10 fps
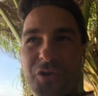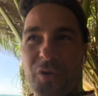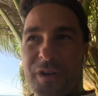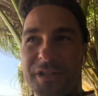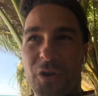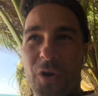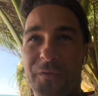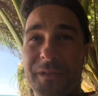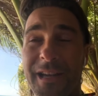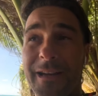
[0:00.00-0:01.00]
choice
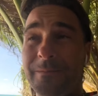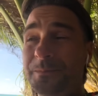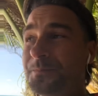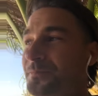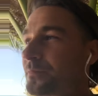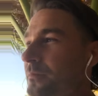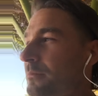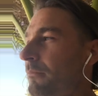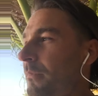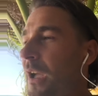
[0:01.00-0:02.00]
of the
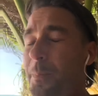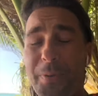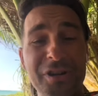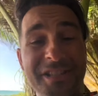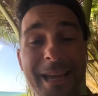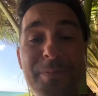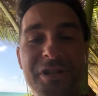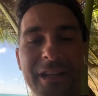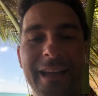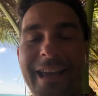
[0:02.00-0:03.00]

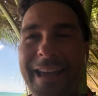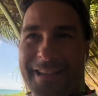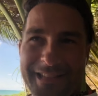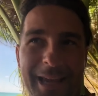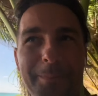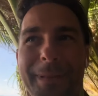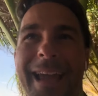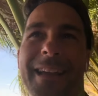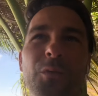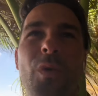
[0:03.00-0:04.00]
perception. It's like
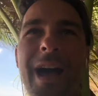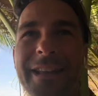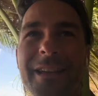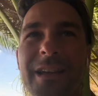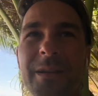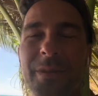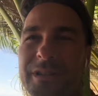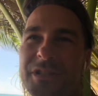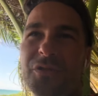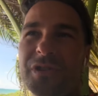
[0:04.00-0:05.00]
black and white,
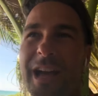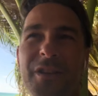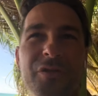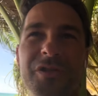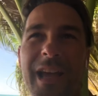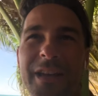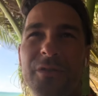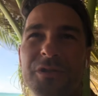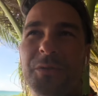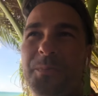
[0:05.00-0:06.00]
because I
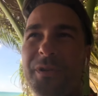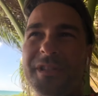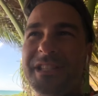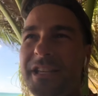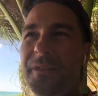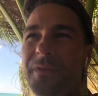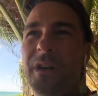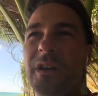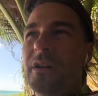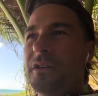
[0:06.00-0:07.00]
used to perceive,
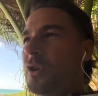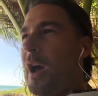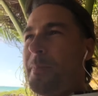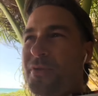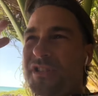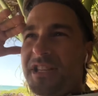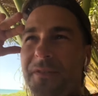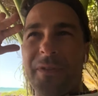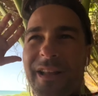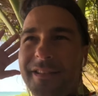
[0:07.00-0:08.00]
I
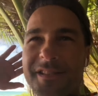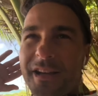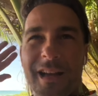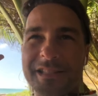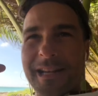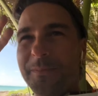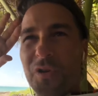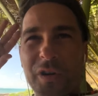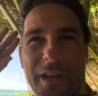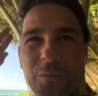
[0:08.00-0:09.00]
perceive and I discuss and I'm
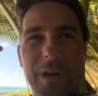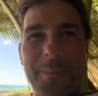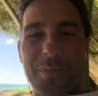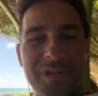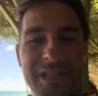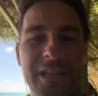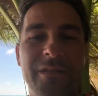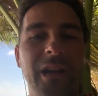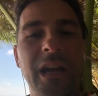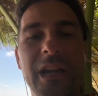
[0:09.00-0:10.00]
talking what I'm perceiving.